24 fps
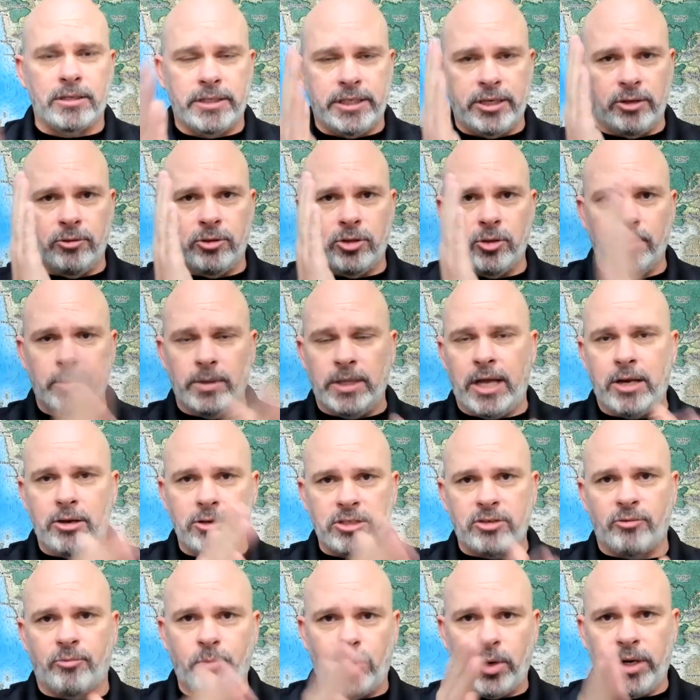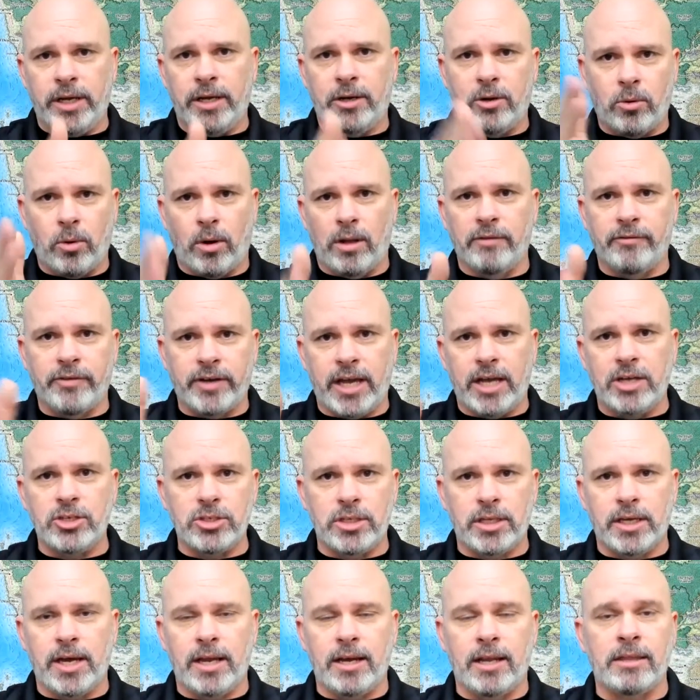give them letters of pre-qualification
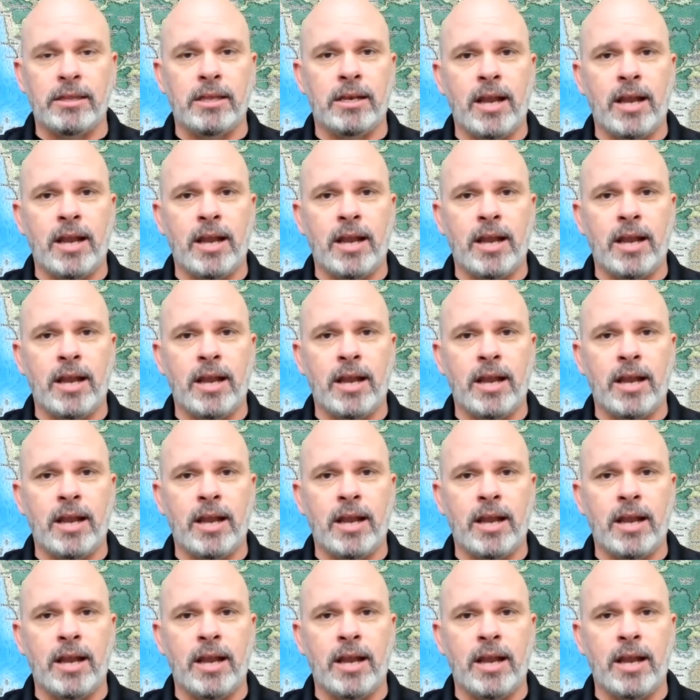again and then